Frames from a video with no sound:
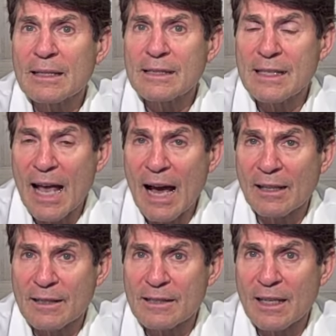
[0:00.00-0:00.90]

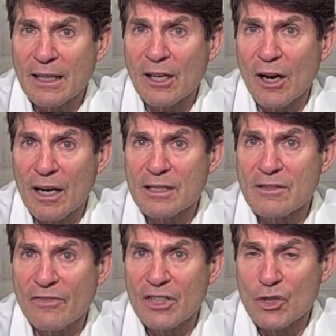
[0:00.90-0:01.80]
Cialis can
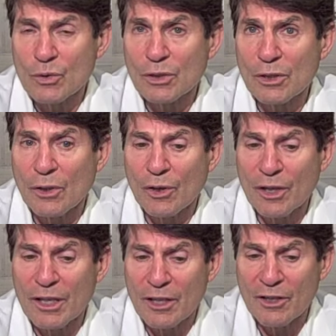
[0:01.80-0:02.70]
cause visual or
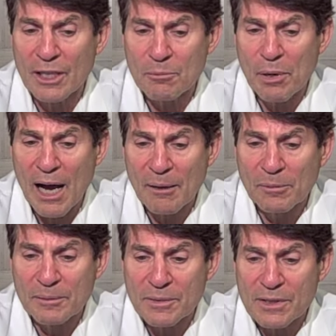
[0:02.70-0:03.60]
hearing
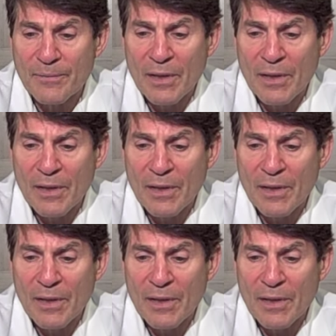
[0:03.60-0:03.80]
problems.